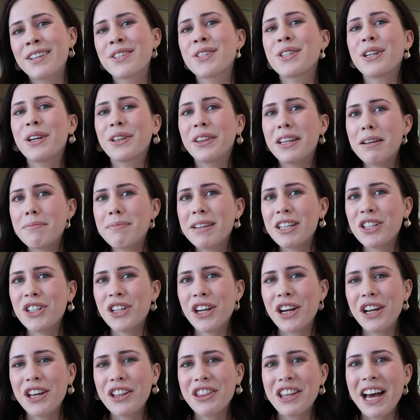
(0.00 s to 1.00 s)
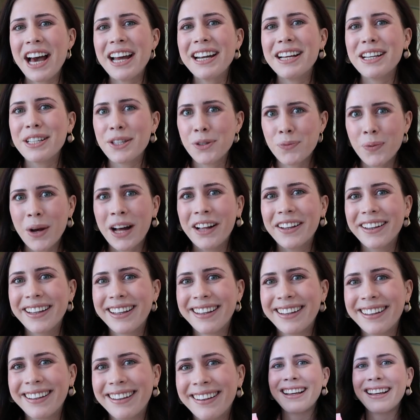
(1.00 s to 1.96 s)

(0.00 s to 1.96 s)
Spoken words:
So let me show you that as well.